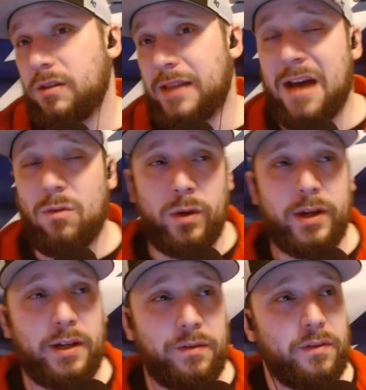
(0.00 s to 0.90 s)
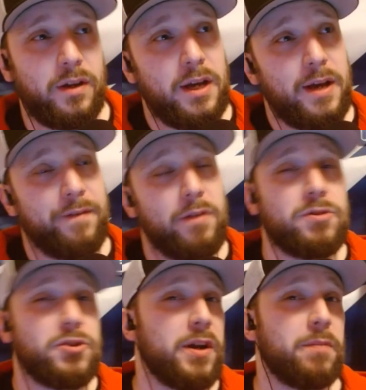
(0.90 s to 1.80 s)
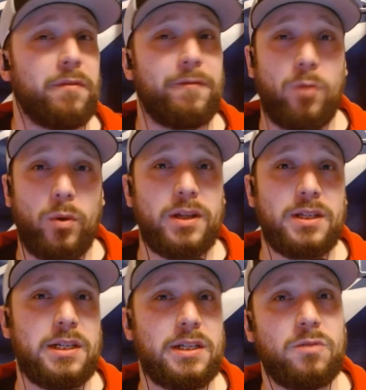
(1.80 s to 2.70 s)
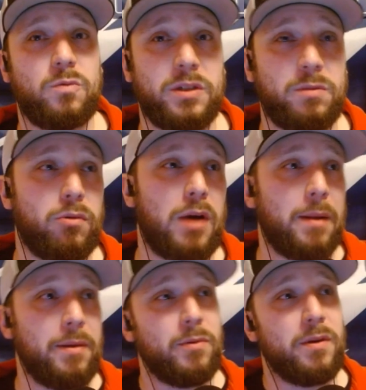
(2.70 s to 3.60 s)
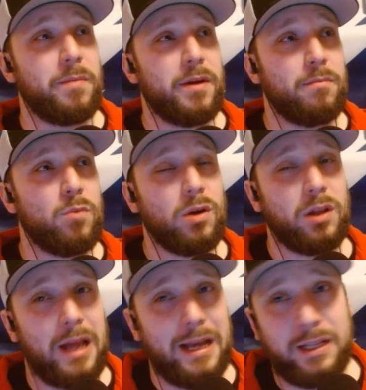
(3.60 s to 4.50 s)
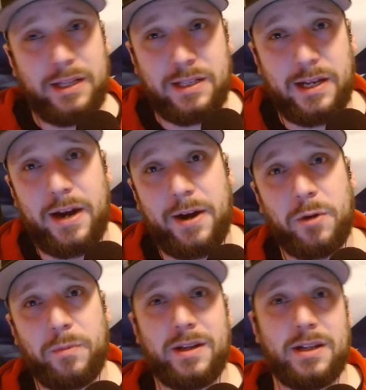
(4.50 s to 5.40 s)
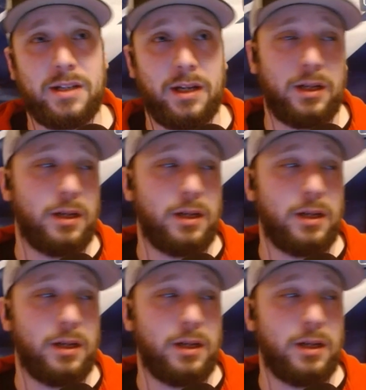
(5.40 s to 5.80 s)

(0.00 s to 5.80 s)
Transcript: that what if he was traded before the season, which probably would have been a more likely scenario, because